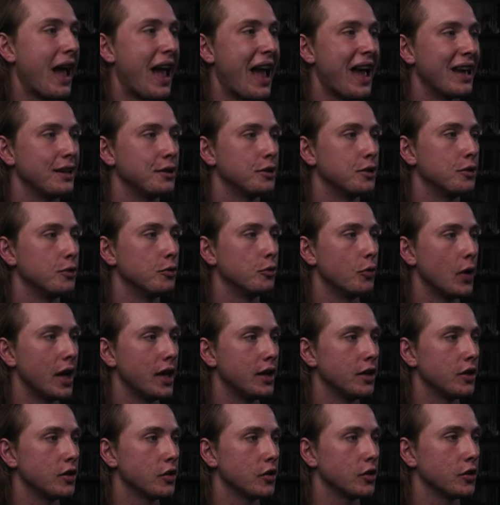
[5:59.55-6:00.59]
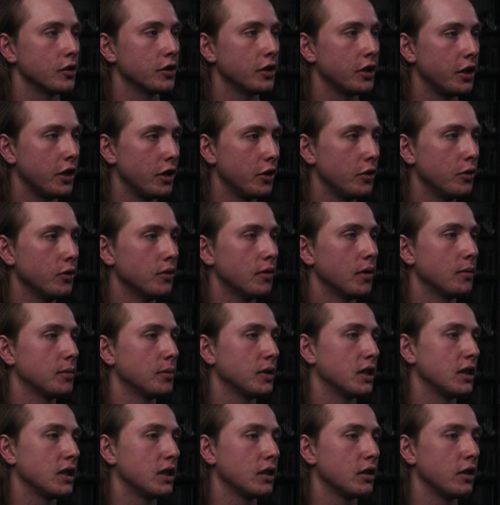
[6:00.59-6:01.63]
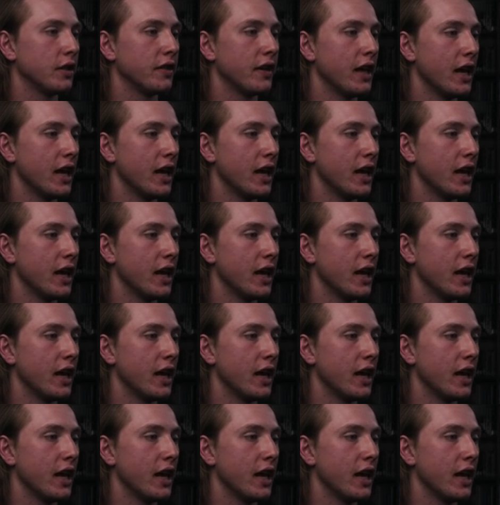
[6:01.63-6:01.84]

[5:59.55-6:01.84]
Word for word: add to render queue and click on